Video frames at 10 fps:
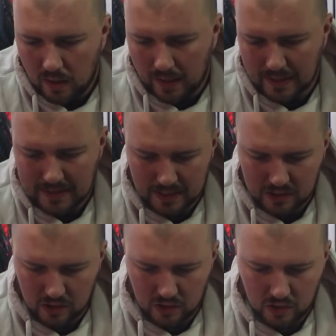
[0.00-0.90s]
I guess
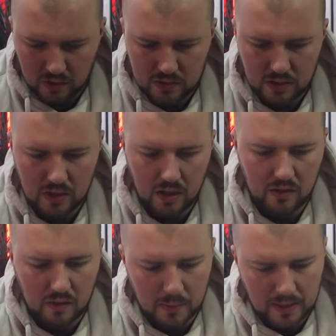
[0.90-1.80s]
that's good news. I
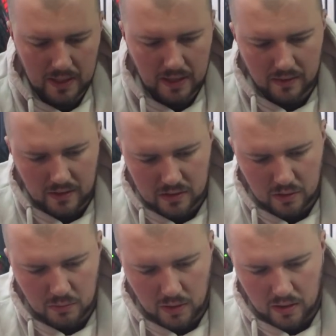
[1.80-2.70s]
don't really want to get anything
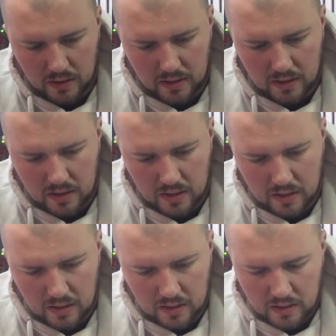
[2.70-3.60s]
too dirty.
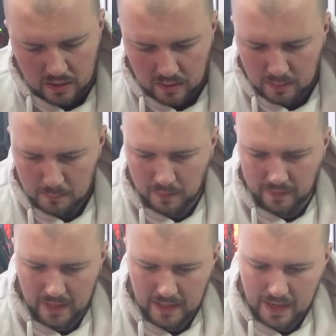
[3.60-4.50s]
Put
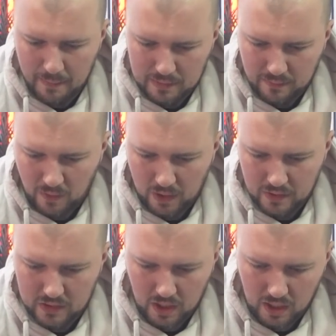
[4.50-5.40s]
that there. Now we need to
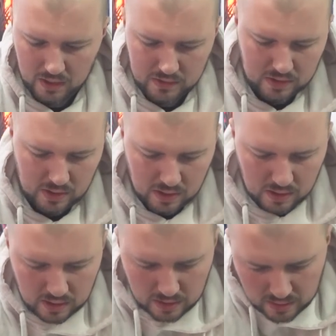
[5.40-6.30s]
find the Dart.
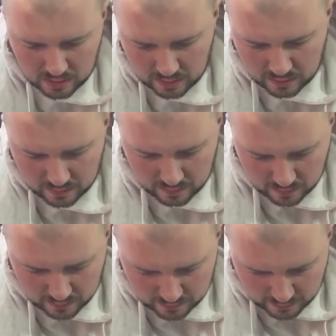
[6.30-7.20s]

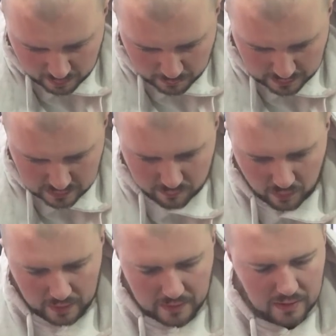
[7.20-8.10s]
Now we need to
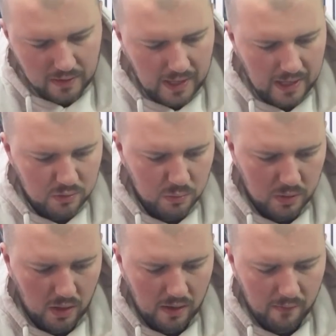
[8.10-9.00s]
find the actual
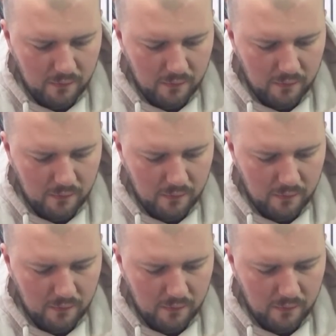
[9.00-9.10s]
Dart.